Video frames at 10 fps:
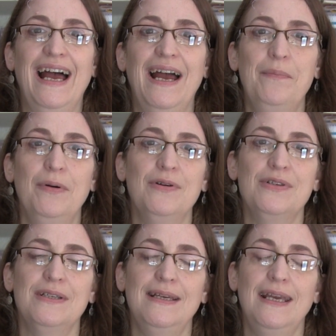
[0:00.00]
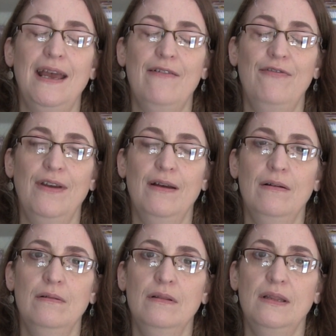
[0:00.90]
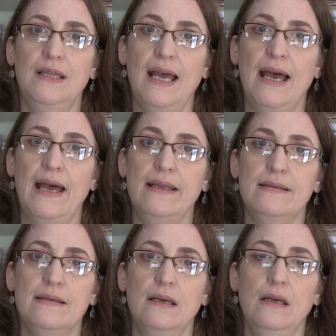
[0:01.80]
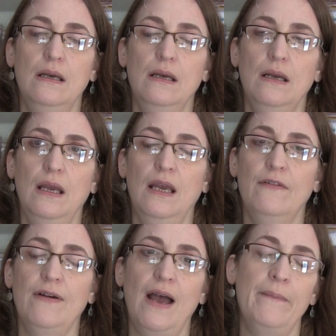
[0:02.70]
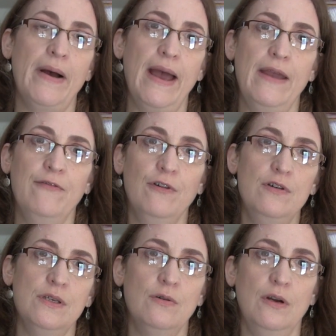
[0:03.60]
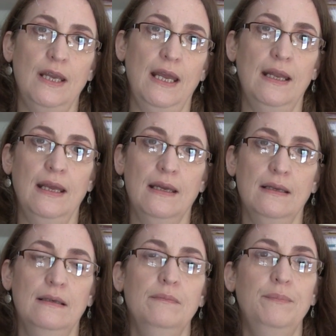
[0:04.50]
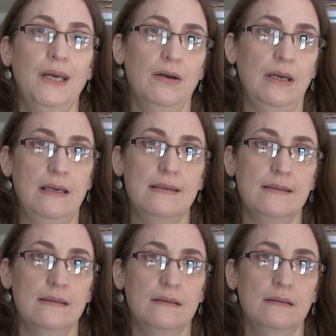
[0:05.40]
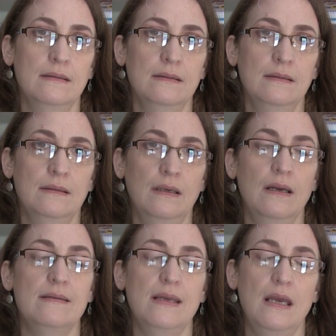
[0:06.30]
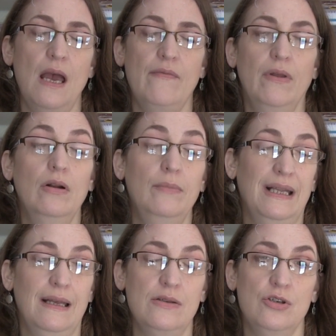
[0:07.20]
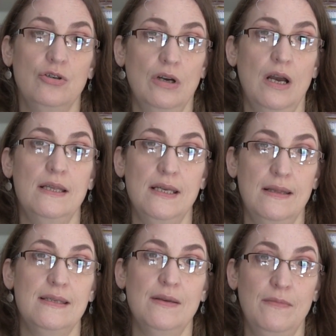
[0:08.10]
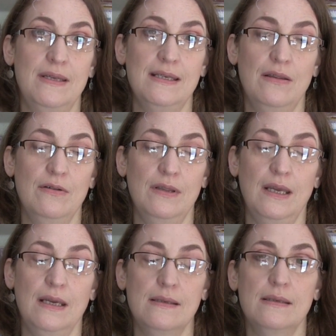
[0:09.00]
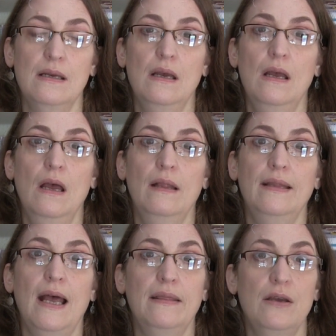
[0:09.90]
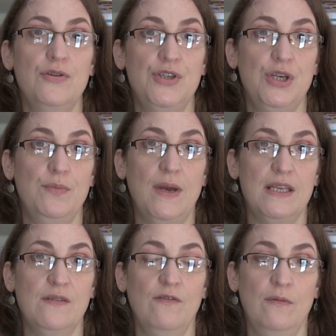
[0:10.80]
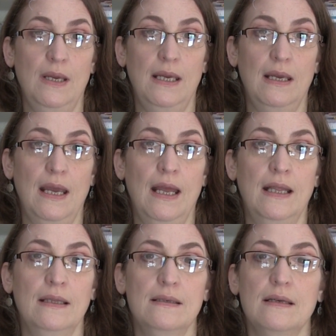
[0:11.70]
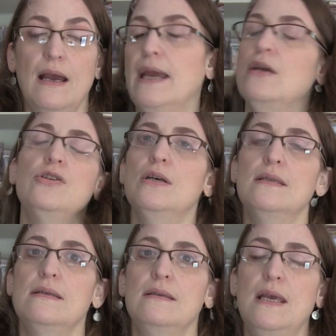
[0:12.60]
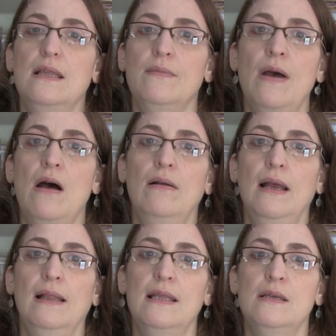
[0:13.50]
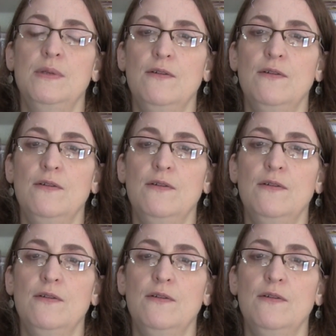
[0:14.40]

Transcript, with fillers: I personally have found that if I buy frozen organic berries, because they have a little bit less sugar content than some of these other things, that those do best for me, and I can just take them out and let them